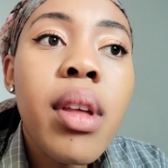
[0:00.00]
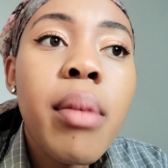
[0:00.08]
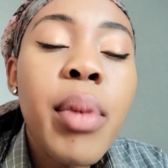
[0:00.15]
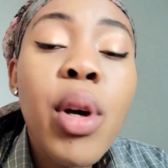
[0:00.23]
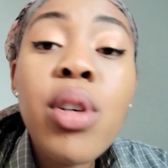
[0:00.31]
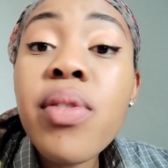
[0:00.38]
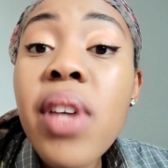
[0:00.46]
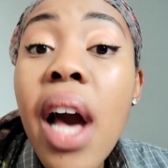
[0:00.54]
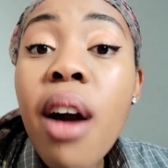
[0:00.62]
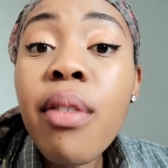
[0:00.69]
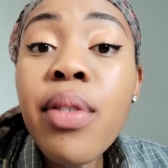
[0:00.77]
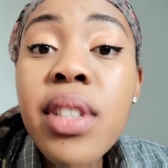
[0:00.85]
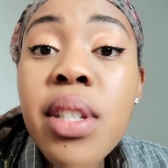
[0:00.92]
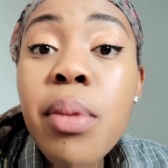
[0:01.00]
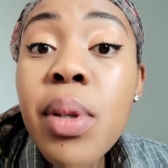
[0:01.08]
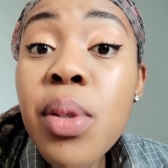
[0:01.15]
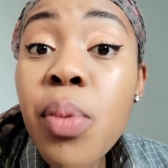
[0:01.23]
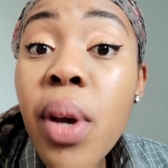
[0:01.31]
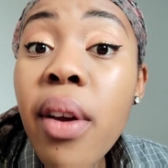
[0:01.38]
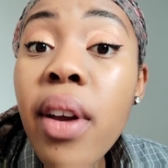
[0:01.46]
because of the outfit he
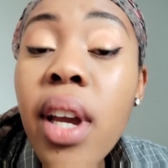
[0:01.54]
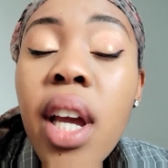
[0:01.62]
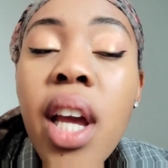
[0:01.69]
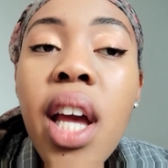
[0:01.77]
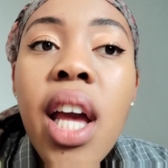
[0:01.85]
was wearing.